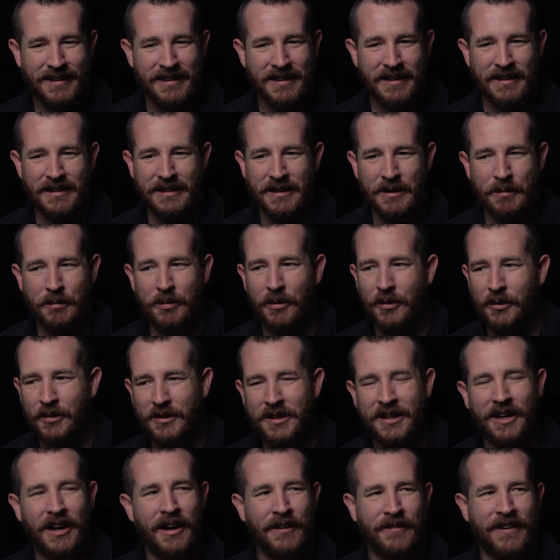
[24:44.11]
You
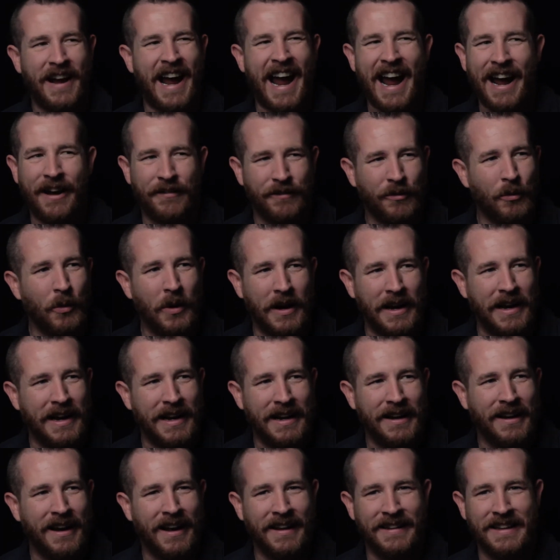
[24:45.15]
pulled it off
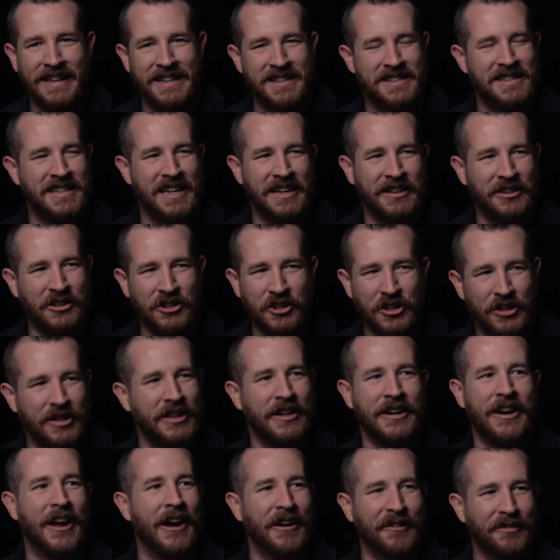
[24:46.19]
halfway and then said good
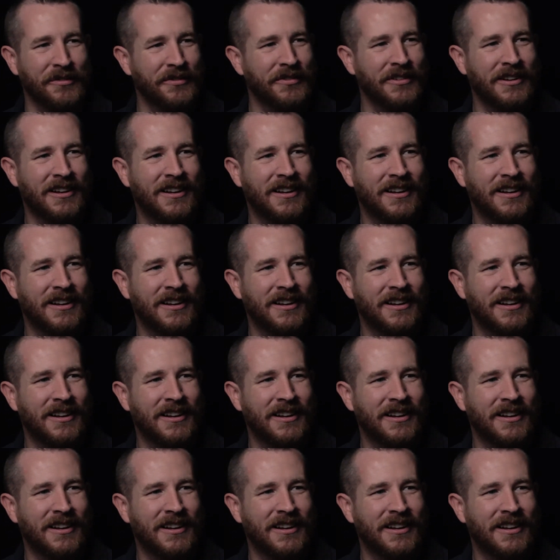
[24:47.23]
enough.